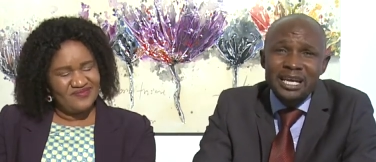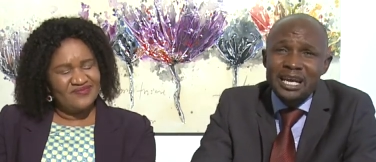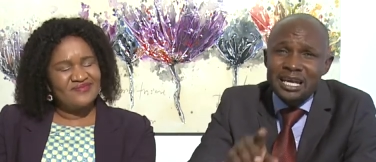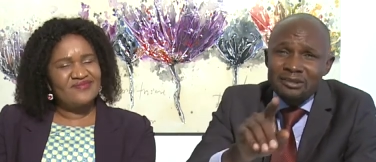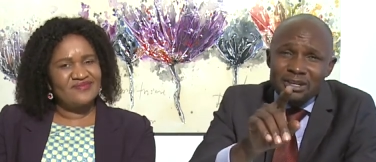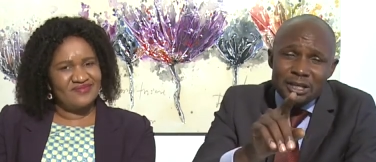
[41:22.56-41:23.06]
Speaker 1: mm.
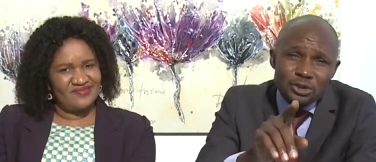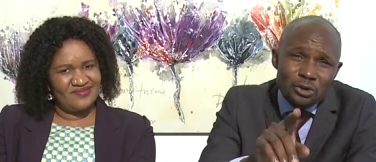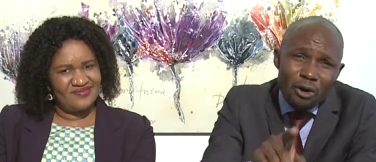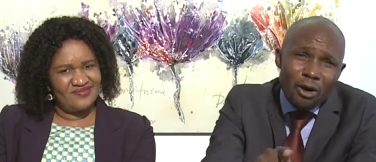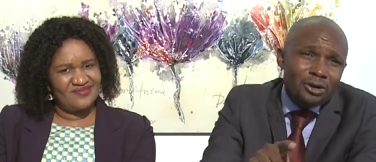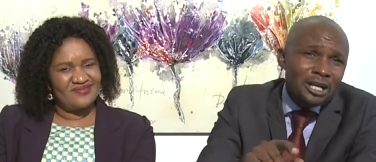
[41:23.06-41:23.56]
even as
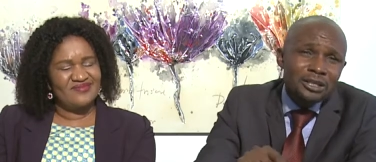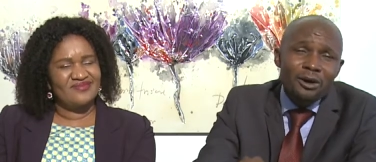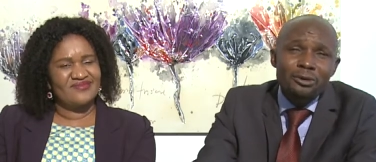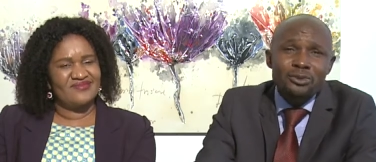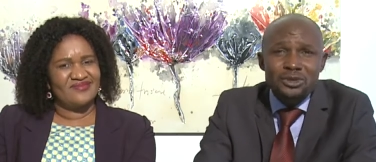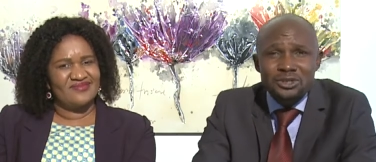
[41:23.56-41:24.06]
you honor
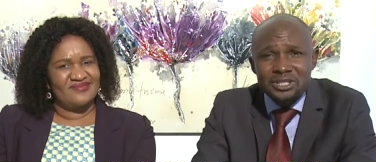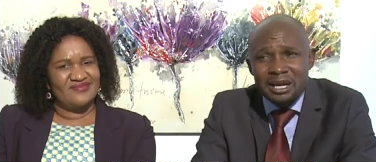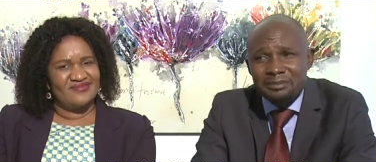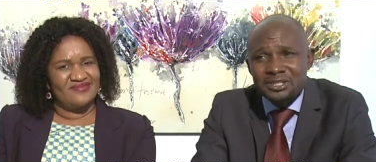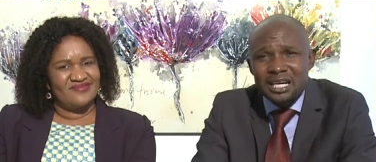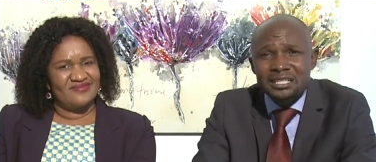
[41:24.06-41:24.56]
God with your
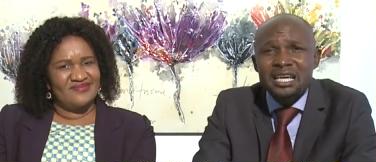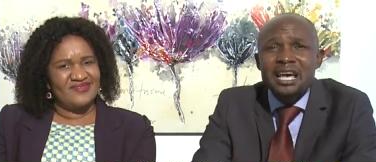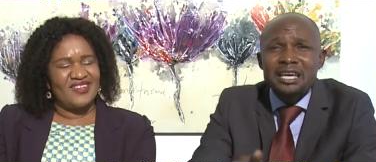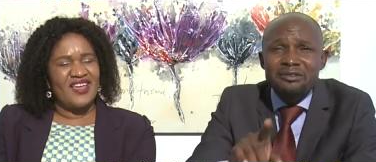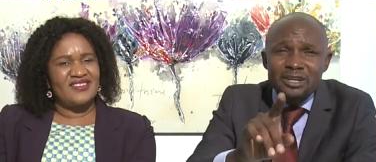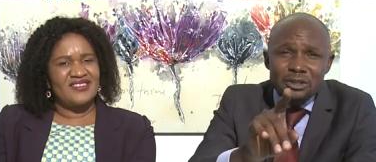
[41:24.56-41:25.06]
substance,
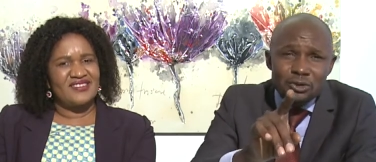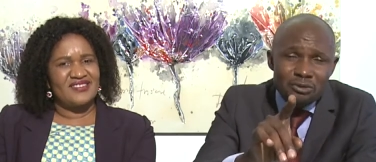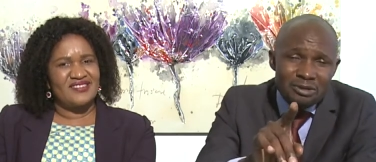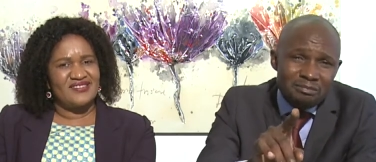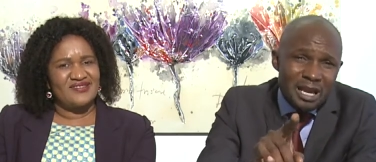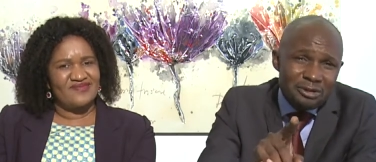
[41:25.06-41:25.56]
even as you
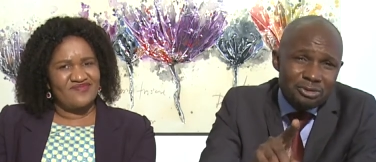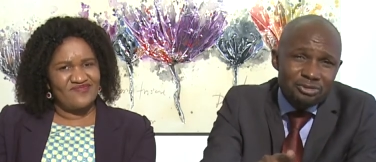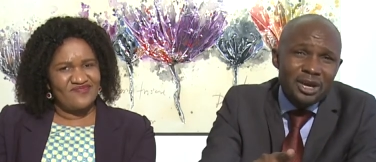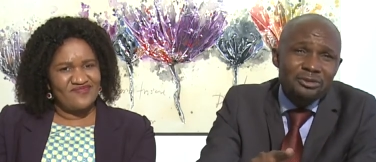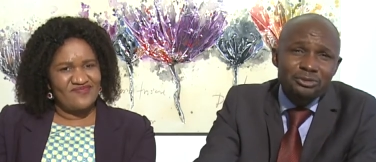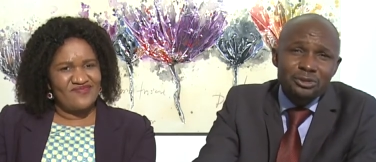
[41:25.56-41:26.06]
remain
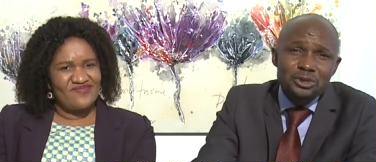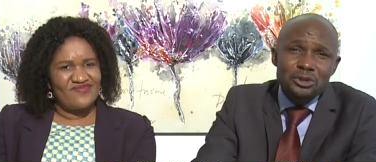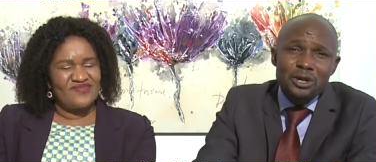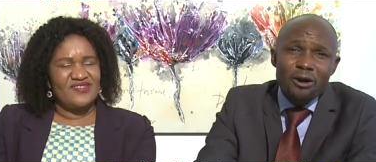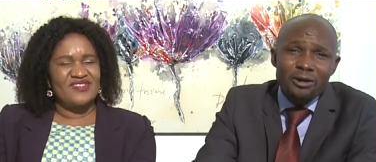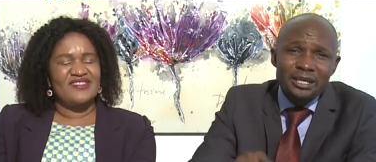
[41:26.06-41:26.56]
faithful grateful to
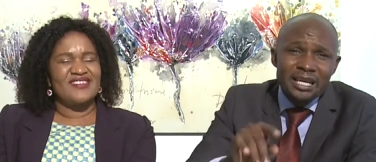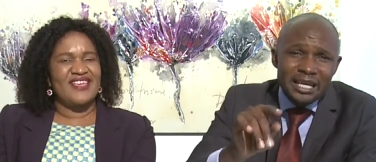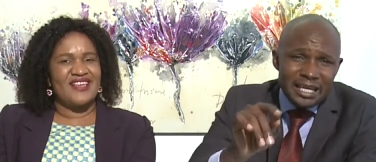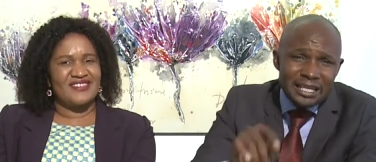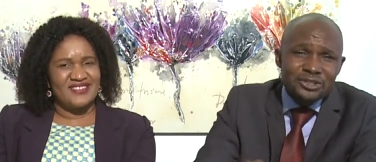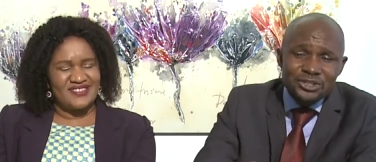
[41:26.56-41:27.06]
God
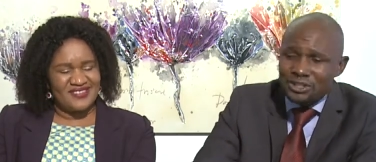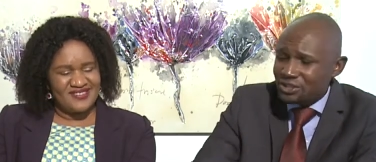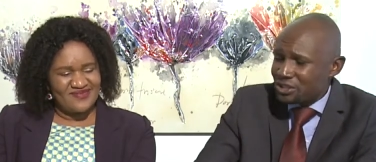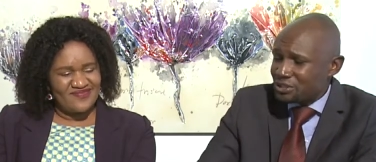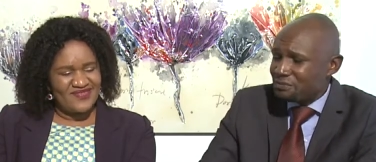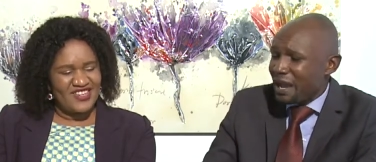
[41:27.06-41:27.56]
yes. in
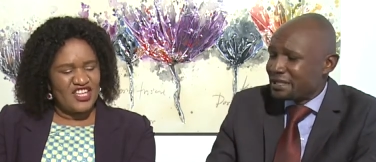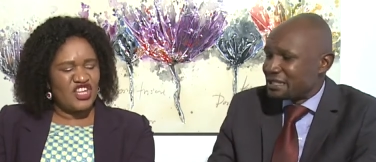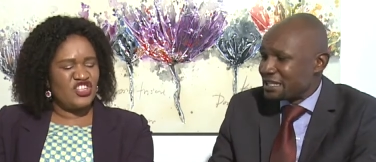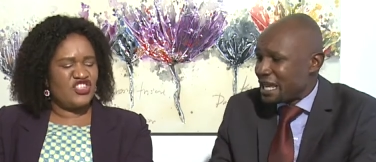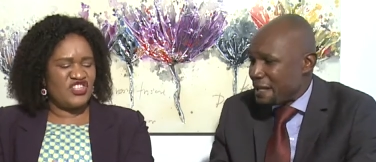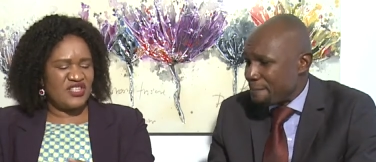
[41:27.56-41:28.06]
Jesus' mighty
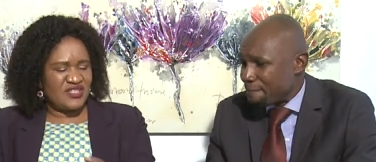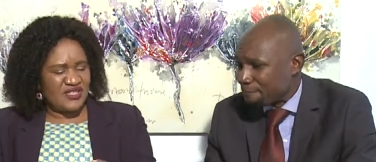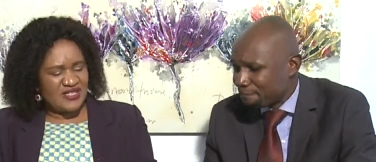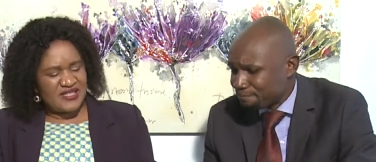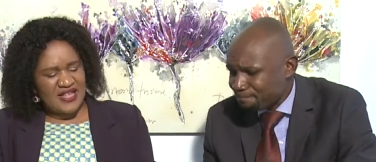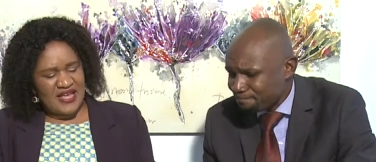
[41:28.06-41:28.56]
in name. In
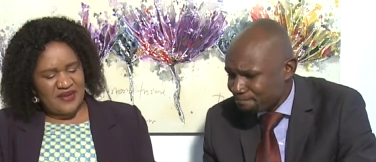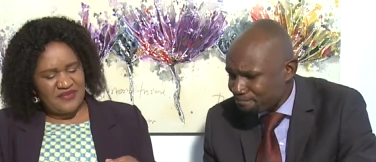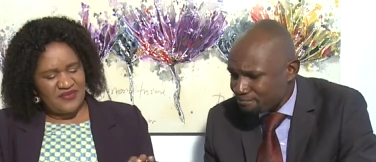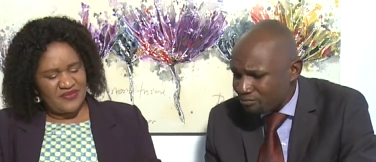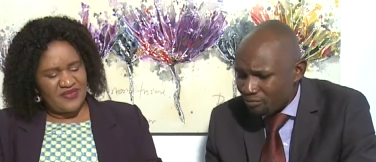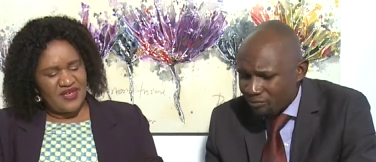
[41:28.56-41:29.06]
Jesus'
Speaker 2: name.
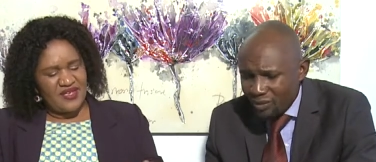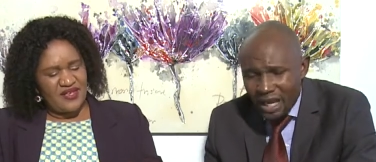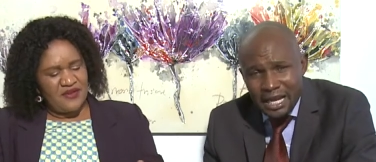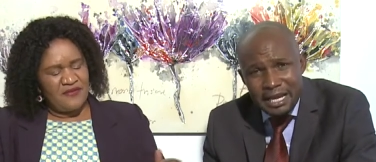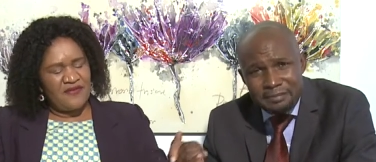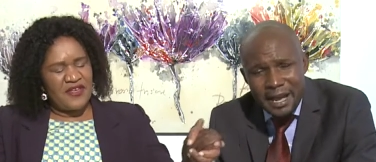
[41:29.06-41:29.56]

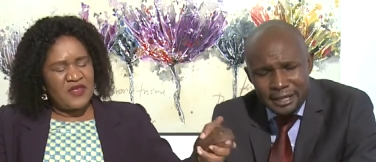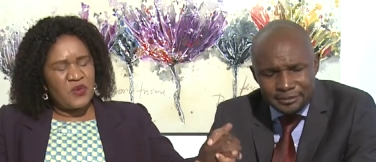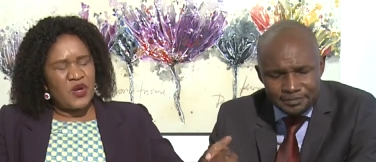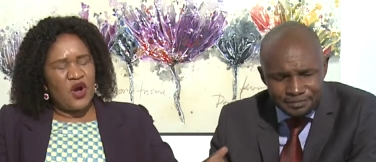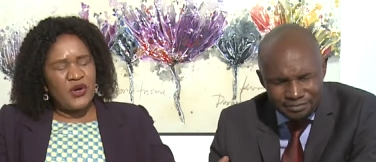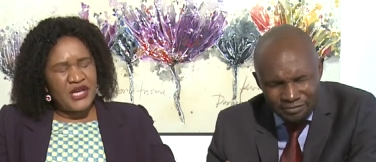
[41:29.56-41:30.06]
Amen. Father,
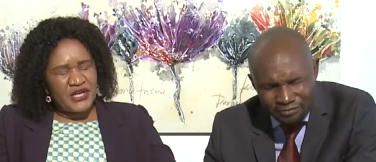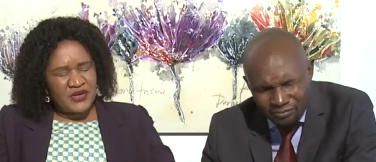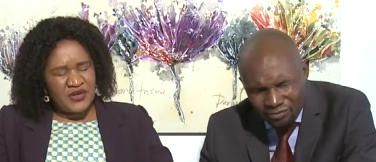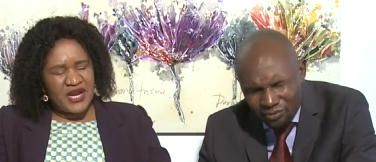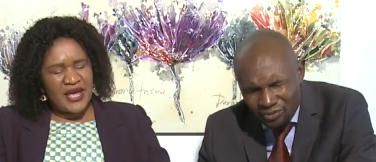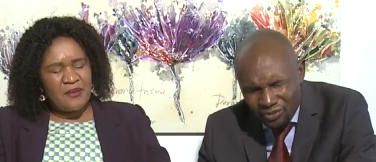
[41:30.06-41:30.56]
we honor your
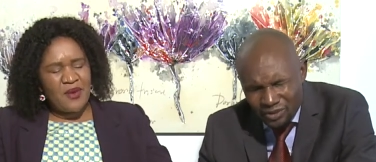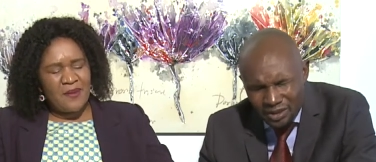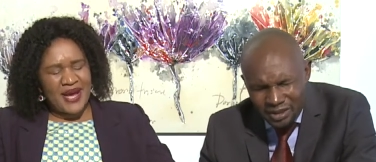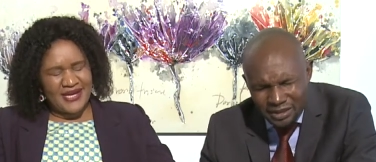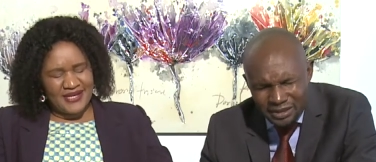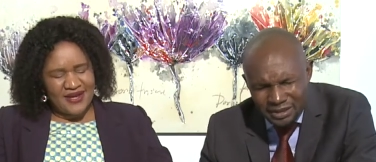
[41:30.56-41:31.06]
name,
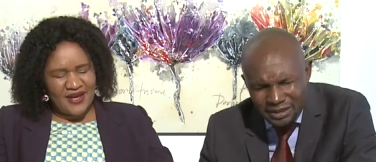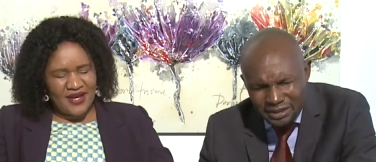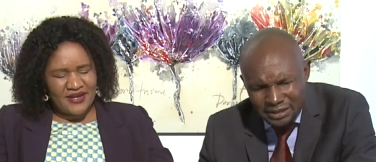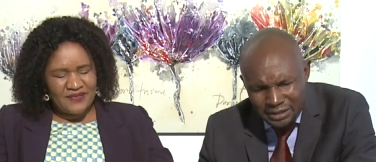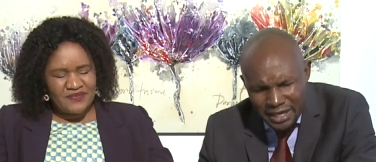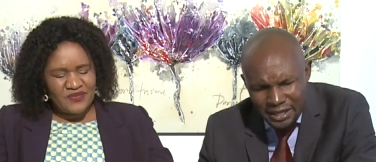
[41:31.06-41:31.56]
Almighty
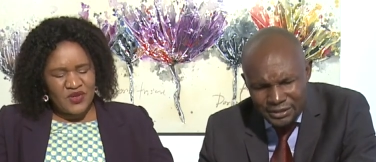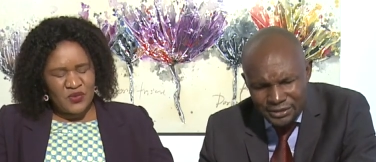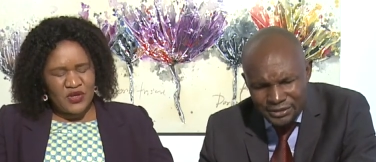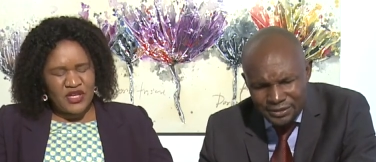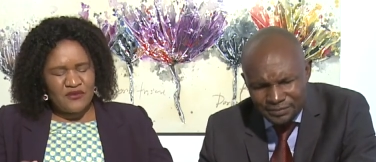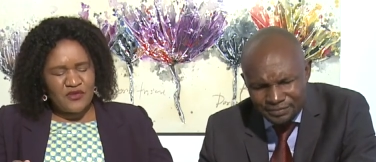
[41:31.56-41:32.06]
God. Yes.
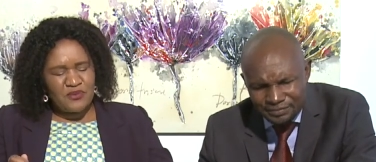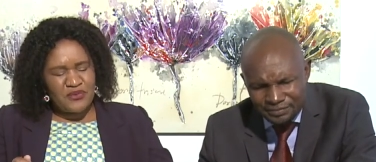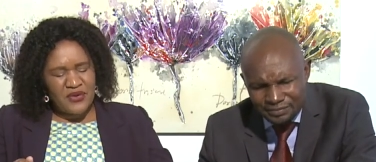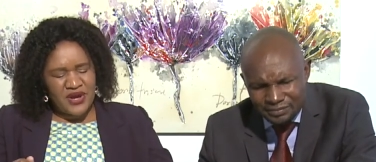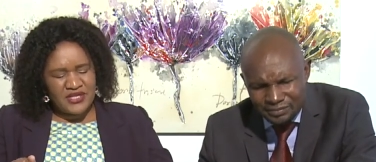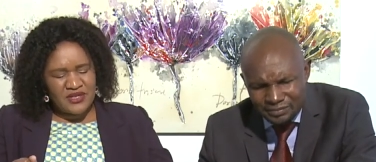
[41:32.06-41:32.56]
We give you
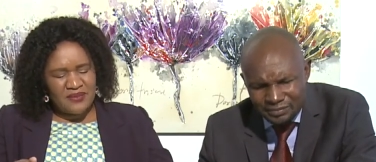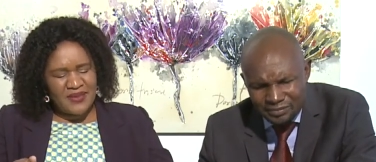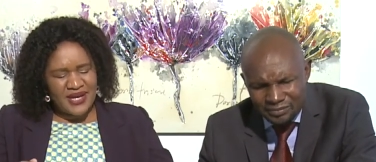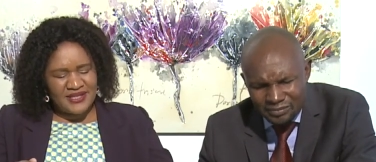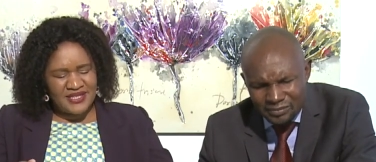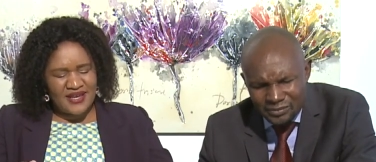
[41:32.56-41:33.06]
praise,
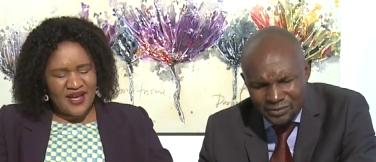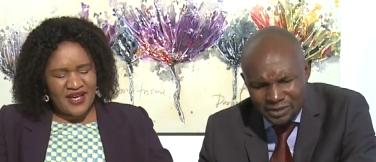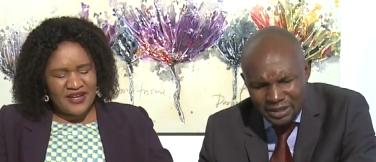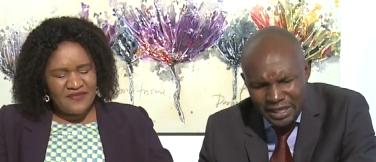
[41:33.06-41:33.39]
Almighty God.